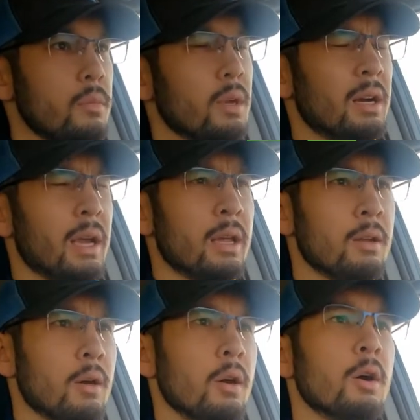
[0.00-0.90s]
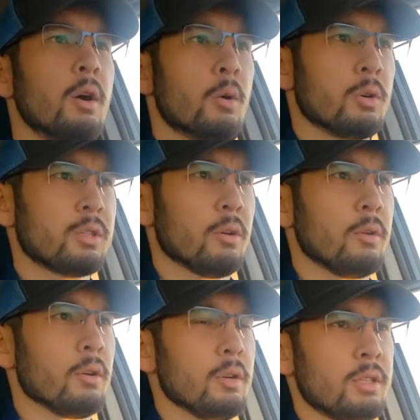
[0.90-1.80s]
Again, we're still in
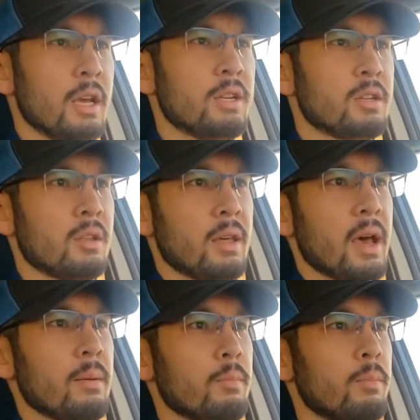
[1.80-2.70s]
the early stages of that,